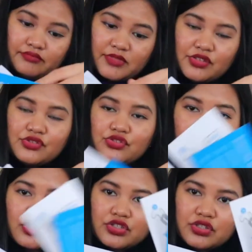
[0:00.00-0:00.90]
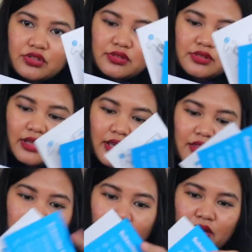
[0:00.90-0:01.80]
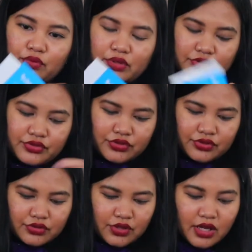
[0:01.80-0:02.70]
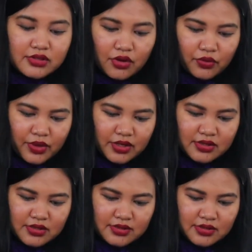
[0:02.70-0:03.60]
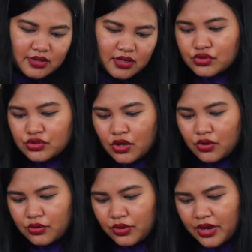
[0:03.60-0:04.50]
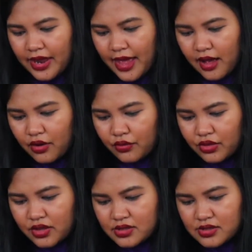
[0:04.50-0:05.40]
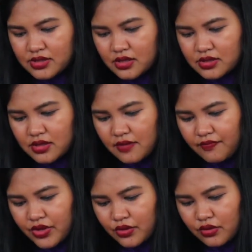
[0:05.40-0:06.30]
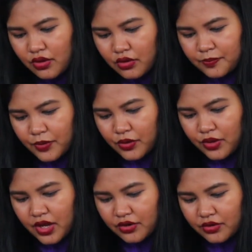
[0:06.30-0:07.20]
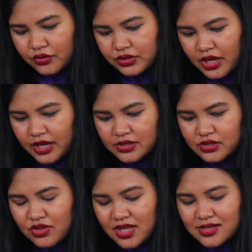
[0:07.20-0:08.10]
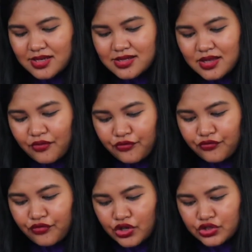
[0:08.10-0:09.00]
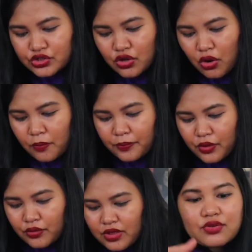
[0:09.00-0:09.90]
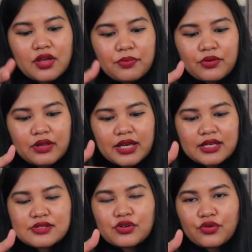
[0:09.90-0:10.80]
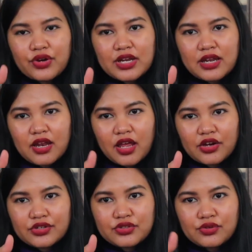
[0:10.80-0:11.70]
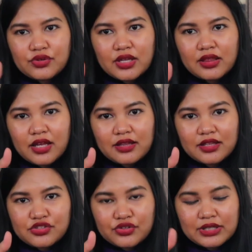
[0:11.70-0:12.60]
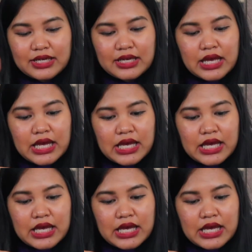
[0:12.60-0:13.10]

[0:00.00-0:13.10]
instructions, like the manuals, as always. So now this is the new GoPro Hero 9. So this is the first GoPro. So they put like a screen in here, so you can like literally